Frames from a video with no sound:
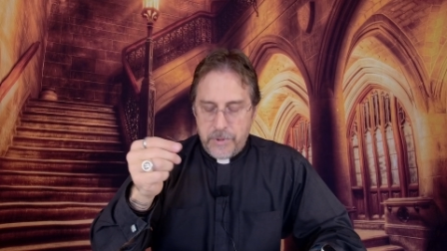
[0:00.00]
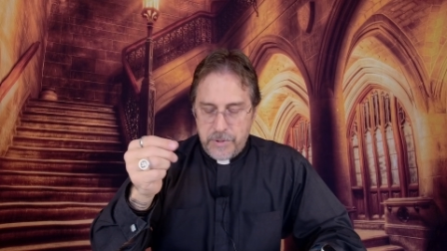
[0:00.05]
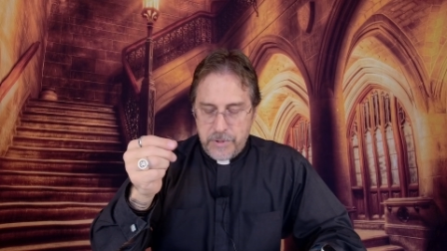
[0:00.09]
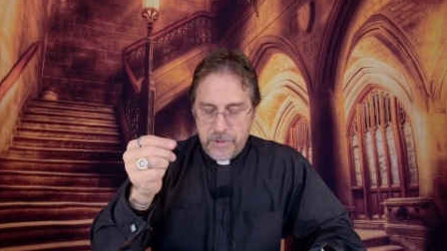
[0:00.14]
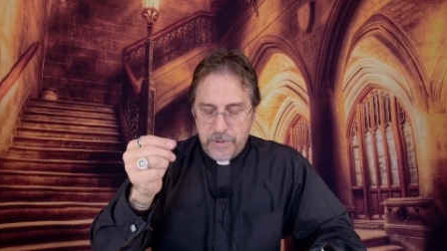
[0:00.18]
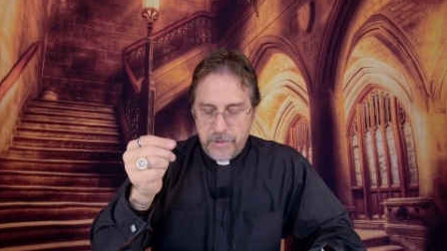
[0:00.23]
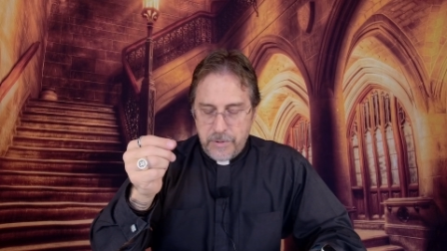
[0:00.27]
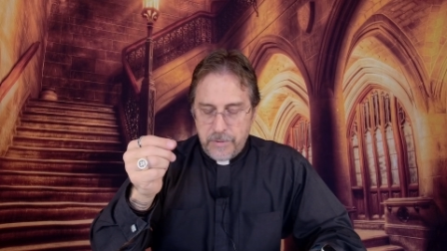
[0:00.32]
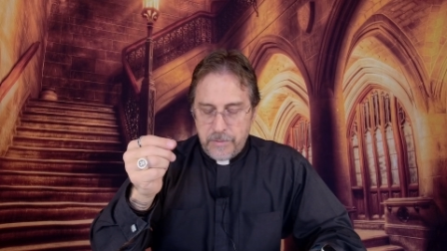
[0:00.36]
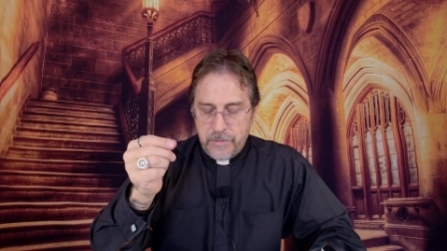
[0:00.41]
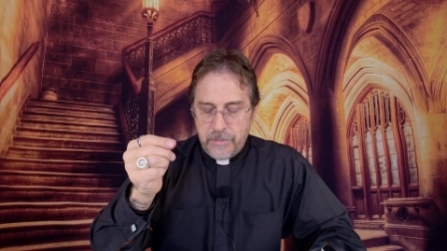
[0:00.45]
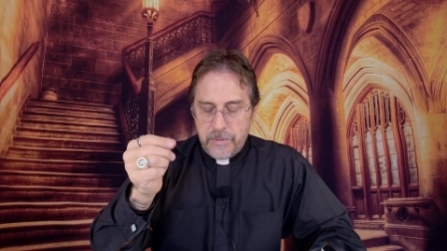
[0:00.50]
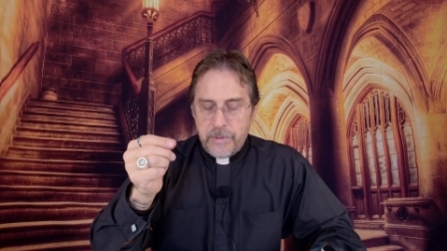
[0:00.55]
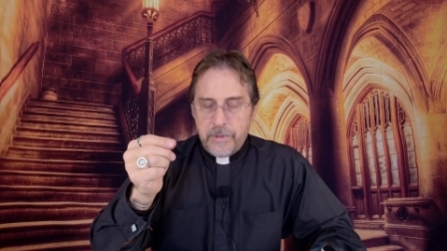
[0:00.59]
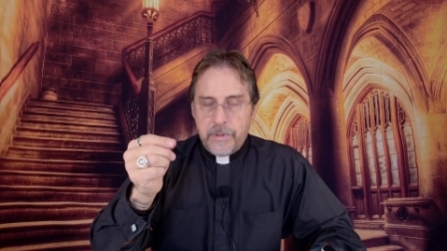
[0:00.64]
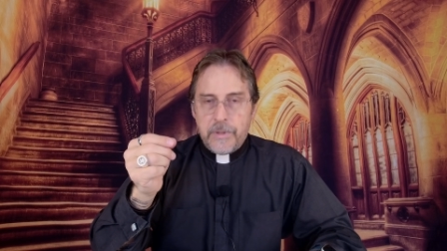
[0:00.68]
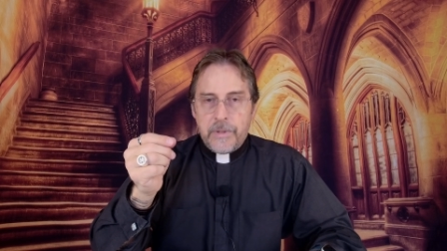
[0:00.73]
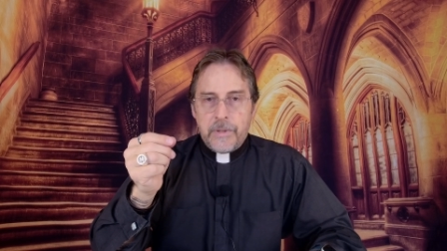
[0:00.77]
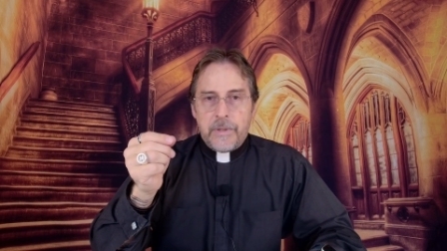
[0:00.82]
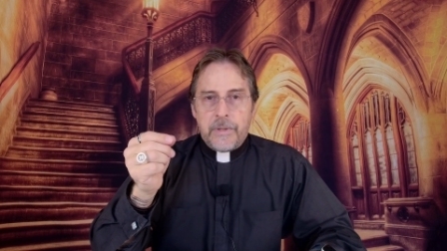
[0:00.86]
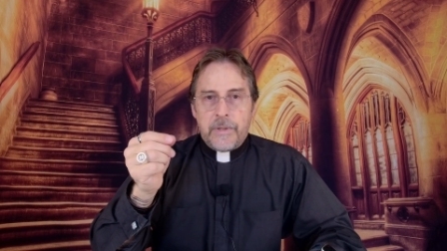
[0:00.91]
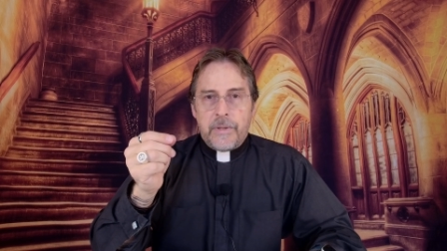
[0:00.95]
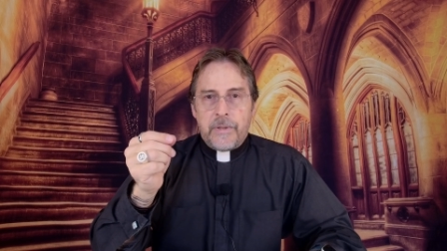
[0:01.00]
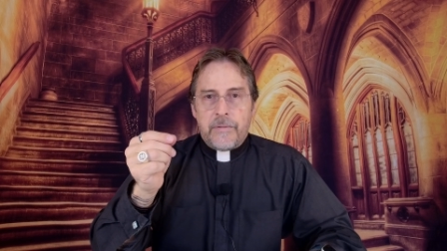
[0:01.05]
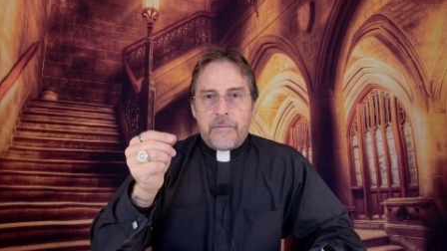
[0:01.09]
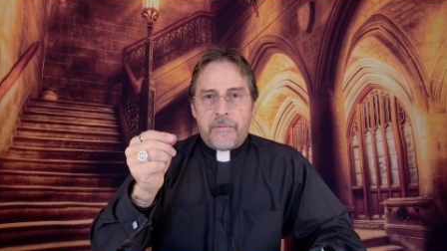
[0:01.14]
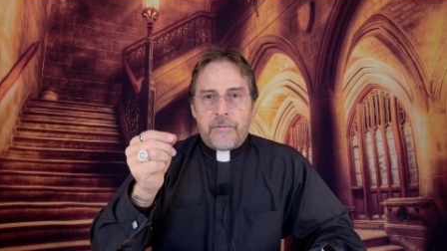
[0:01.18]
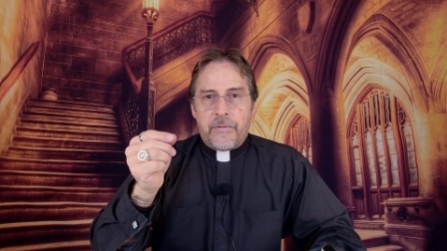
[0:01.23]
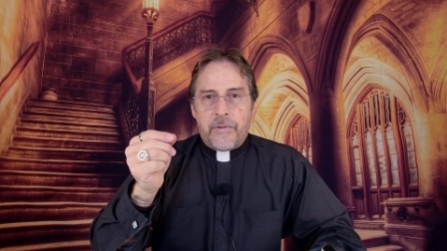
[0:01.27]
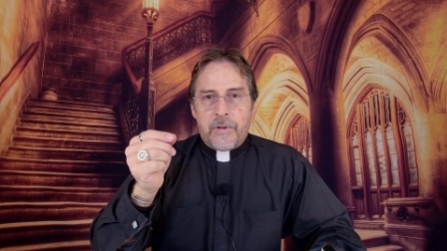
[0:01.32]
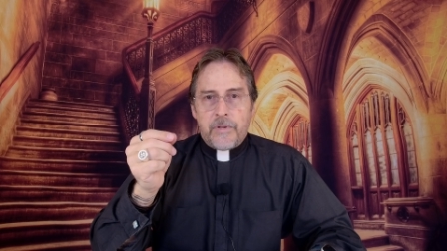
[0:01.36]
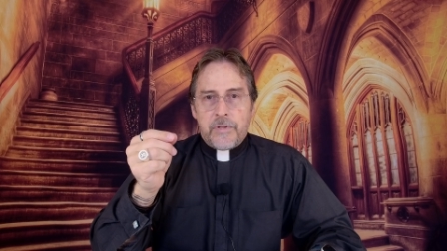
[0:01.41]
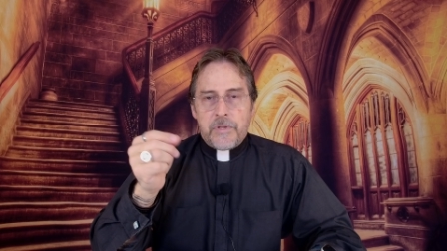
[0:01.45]
2,
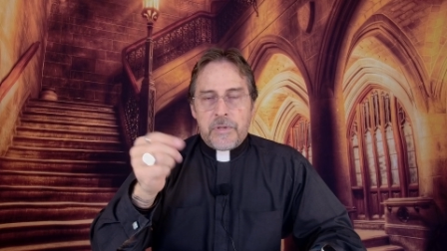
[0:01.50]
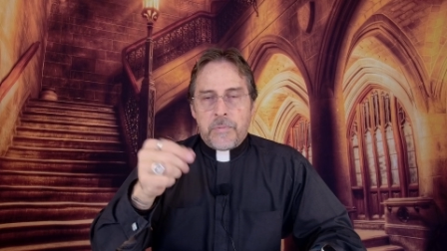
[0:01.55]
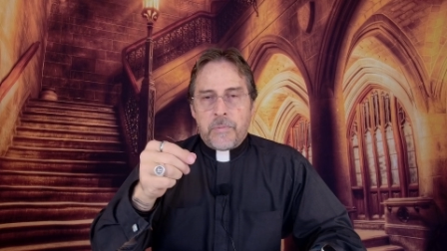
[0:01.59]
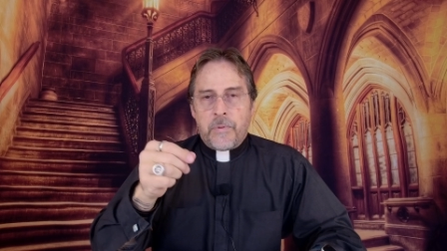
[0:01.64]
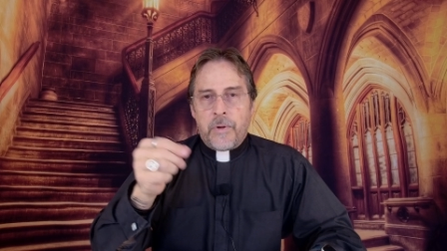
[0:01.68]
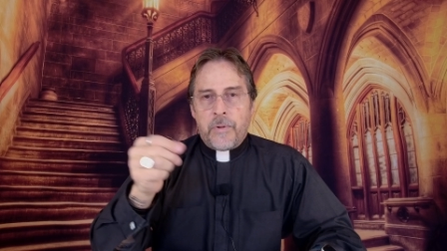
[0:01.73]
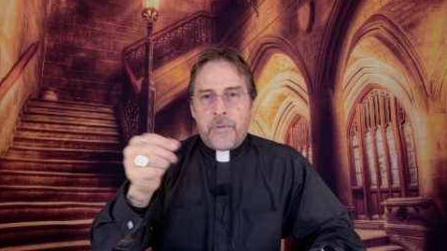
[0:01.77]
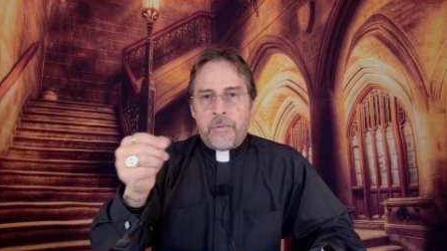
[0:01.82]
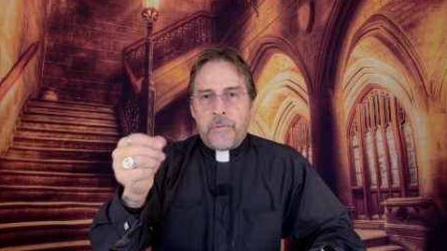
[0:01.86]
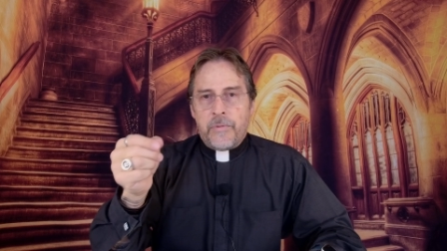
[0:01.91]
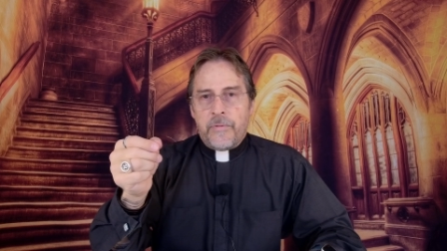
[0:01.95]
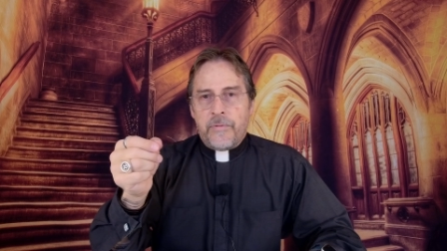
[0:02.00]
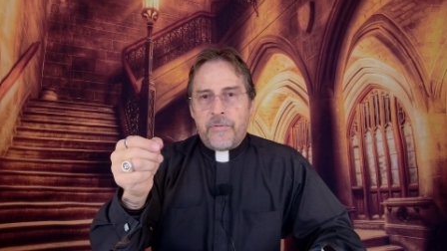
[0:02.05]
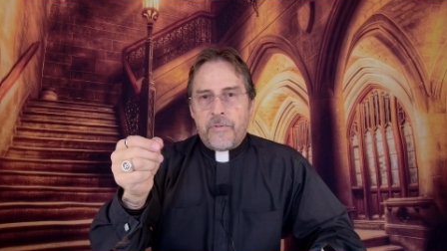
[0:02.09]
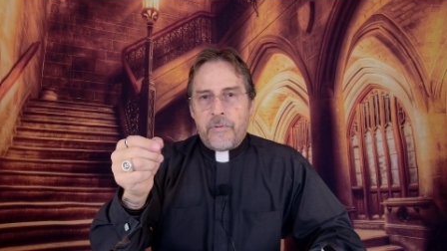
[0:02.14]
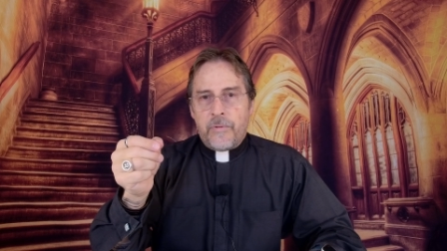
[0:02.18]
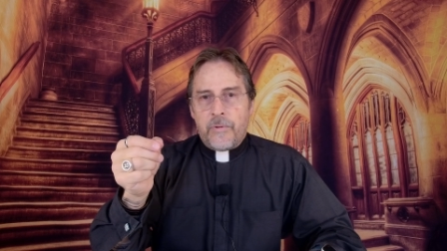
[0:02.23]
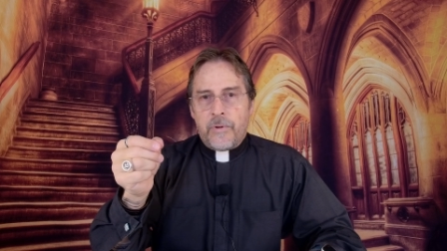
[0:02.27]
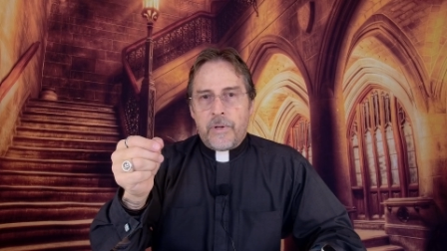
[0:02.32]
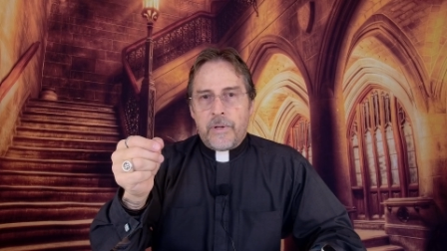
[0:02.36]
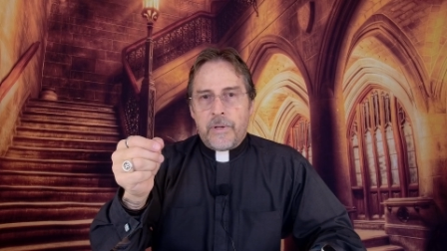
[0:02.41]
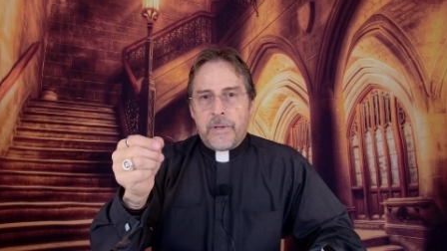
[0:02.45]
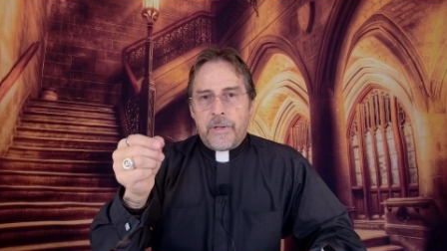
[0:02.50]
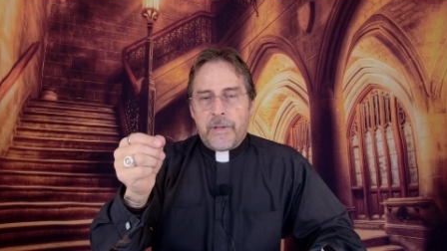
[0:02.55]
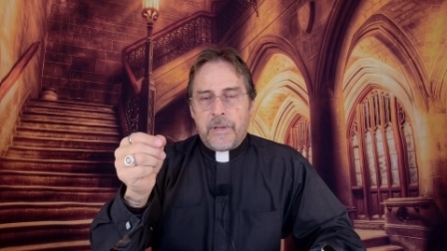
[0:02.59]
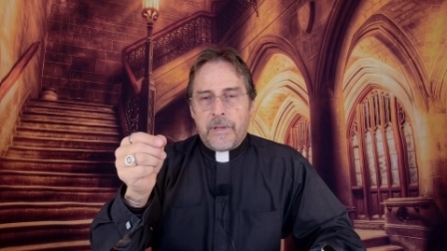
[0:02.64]
verses 1 through 4.